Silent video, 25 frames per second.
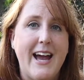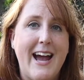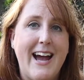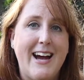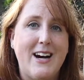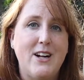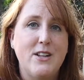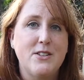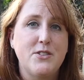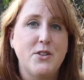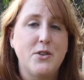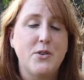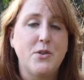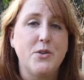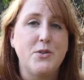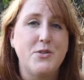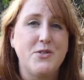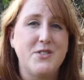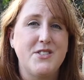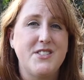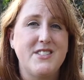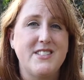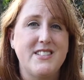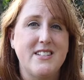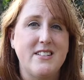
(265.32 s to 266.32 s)
Aldo, who's
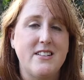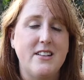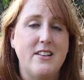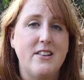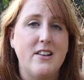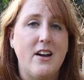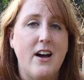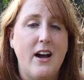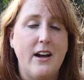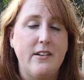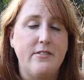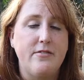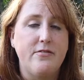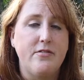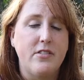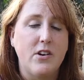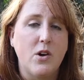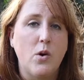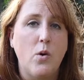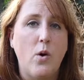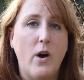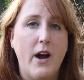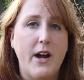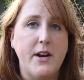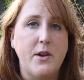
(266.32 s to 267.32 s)
still alive for
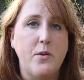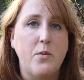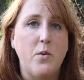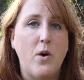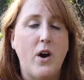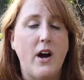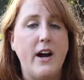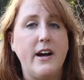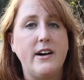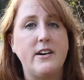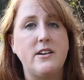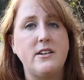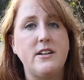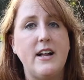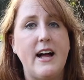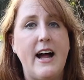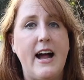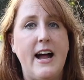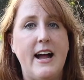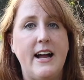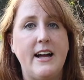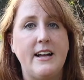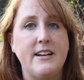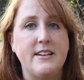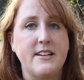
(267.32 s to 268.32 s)
quite a while,
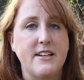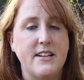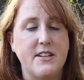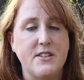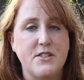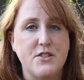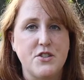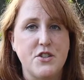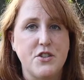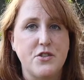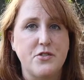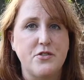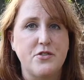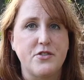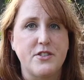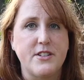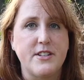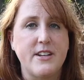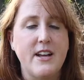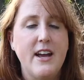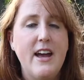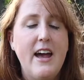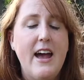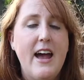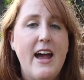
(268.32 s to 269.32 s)
and his
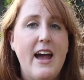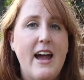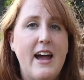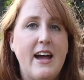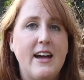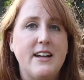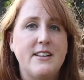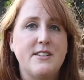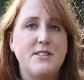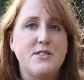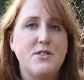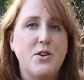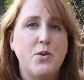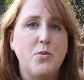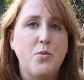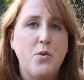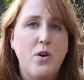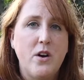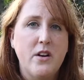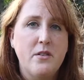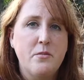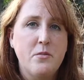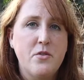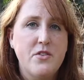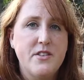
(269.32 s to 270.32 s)
children. And so
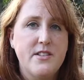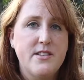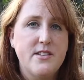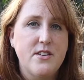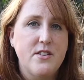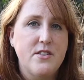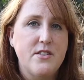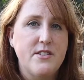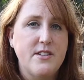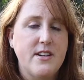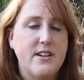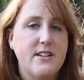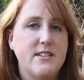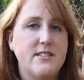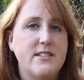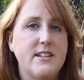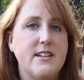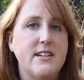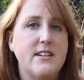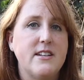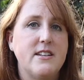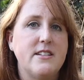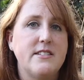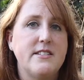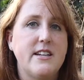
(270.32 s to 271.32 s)
what Maurizio does
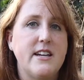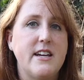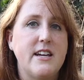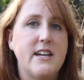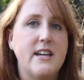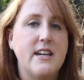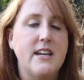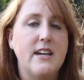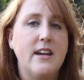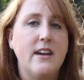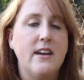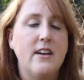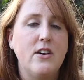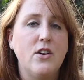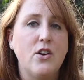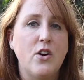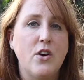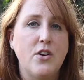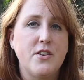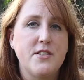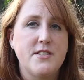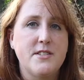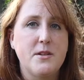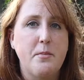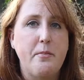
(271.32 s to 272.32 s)
is he
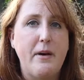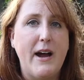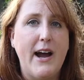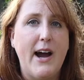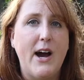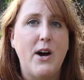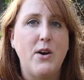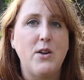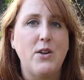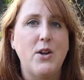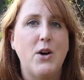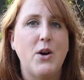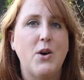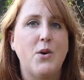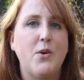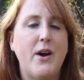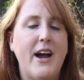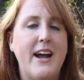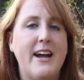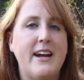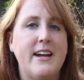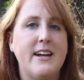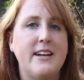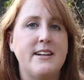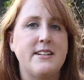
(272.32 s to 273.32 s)
goes to Paolo
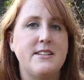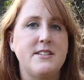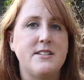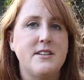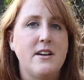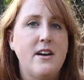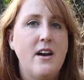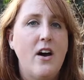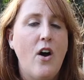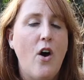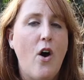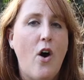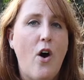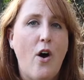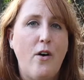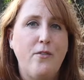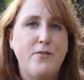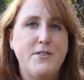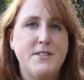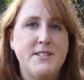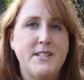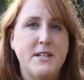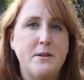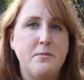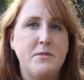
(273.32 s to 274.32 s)
and
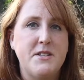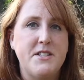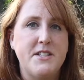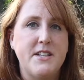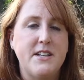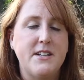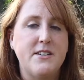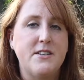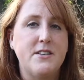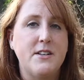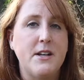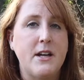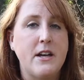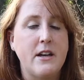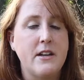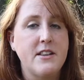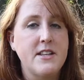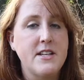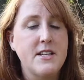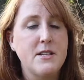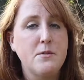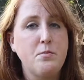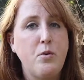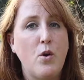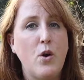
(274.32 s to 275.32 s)
offers him a deal. And at
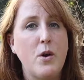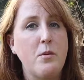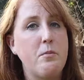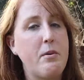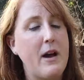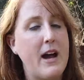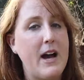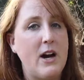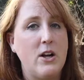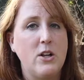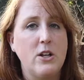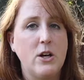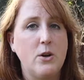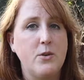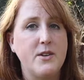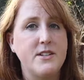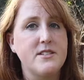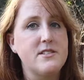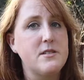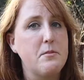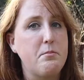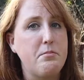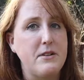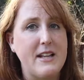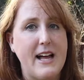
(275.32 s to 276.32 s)
this point, Paolo is
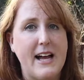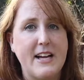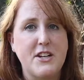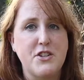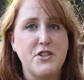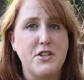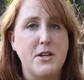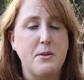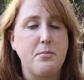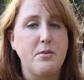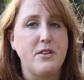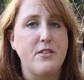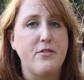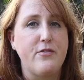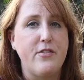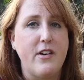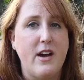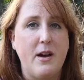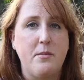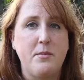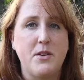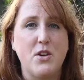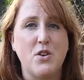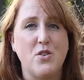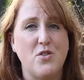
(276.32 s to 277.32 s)
the black sheep of the
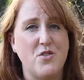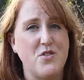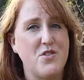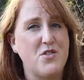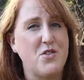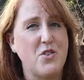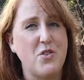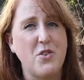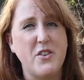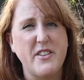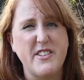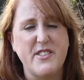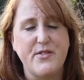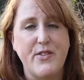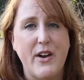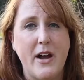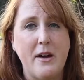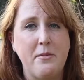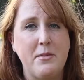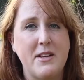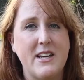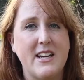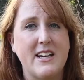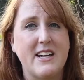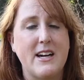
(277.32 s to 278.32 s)
family who sued his
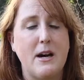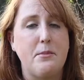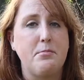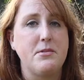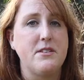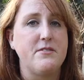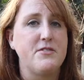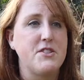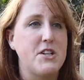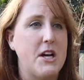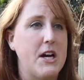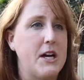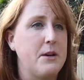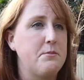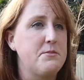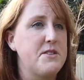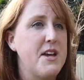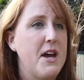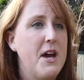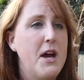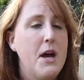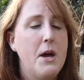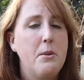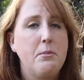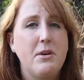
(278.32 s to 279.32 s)
family a couple of times
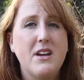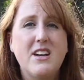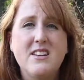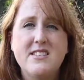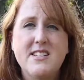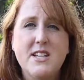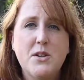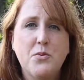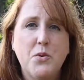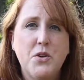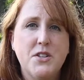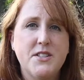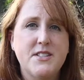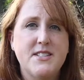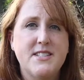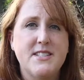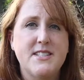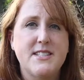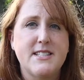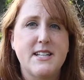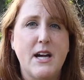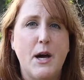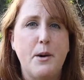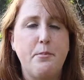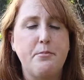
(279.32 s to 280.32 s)
because he wants to
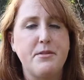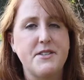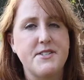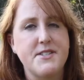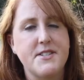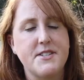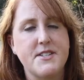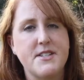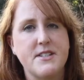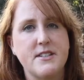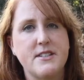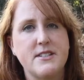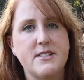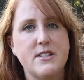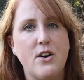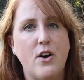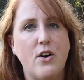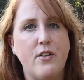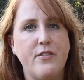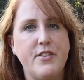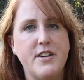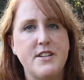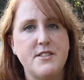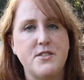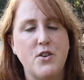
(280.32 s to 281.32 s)
start businesses
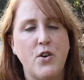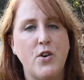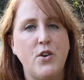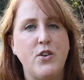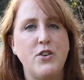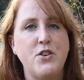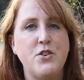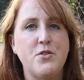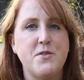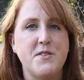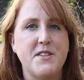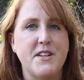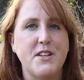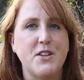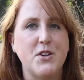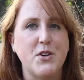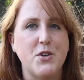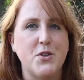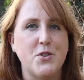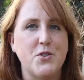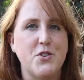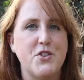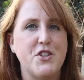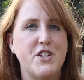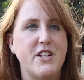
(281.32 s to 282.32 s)
of his own using the
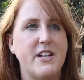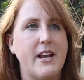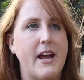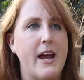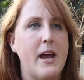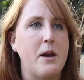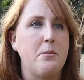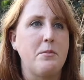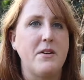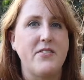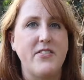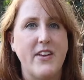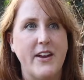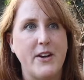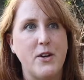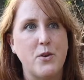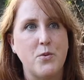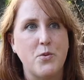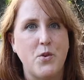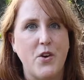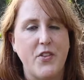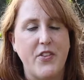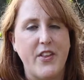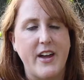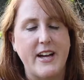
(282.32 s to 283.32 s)
Gucci name, and they
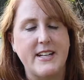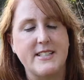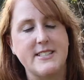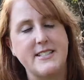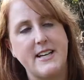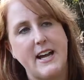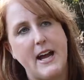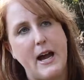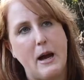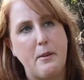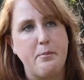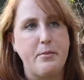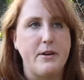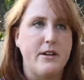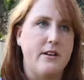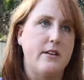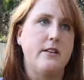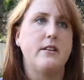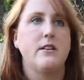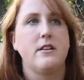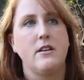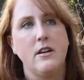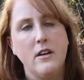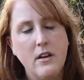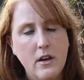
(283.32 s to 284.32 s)
don't want that to happen.
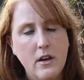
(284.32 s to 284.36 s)
And